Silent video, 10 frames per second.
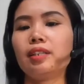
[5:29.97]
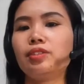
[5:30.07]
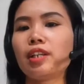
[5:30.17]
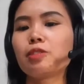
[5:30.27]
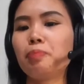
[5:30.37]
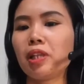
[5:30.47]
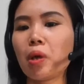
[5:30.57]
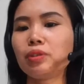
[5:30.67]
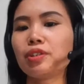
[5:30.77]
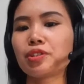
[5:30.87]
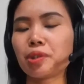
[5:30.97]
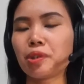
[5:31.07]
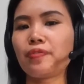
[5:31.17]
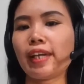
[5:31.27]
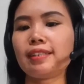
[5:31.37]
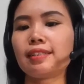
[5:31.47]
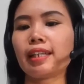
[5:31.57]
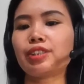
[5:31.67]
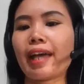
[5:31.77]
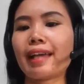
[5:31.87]
just below the surface,
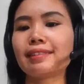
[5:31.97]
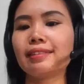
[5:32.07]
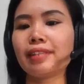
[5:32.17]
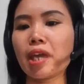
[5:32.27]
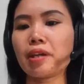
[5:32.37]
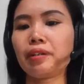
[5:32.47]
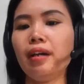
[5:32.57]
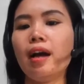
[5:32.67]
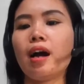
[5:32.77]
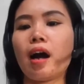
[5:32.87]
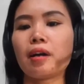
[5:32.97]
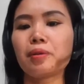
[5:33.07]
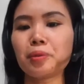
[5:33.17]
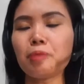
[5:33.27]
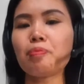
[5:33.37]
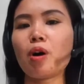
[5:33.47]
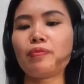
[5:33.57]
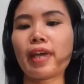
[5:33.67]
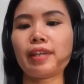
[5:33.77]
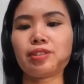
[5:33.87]
such as near a group of
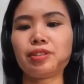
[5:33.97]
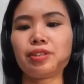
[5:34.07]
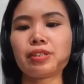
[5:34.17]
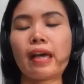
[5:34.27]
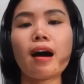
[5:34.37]
geysers,